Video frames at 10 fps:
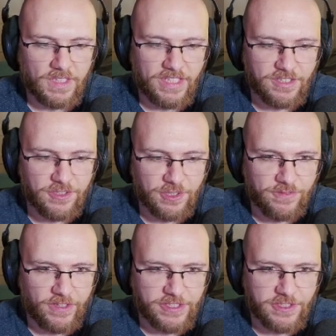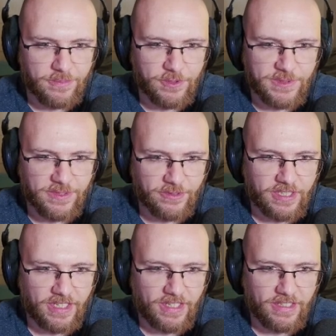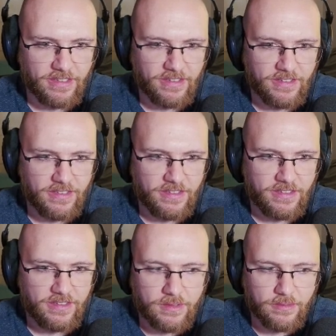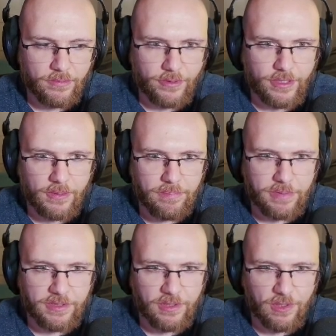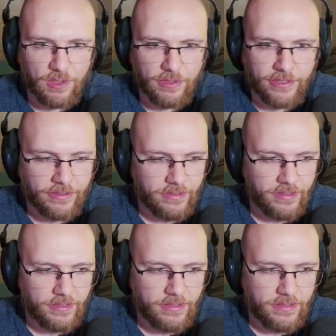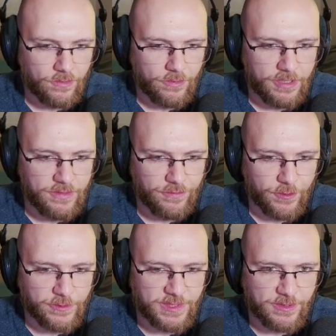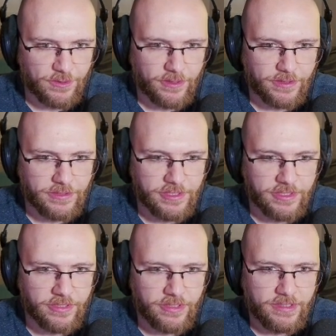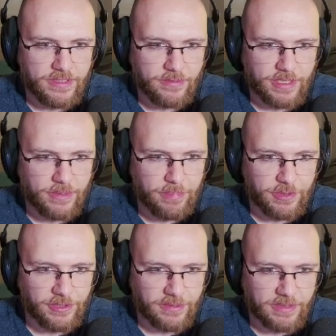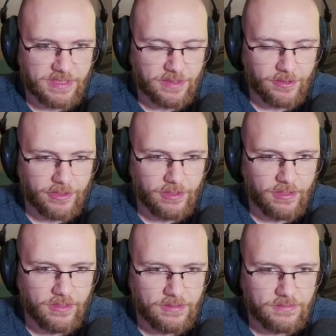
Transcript: Eight cooked vegetables, okay. We're gonna build green fruit storage, so we need a building material.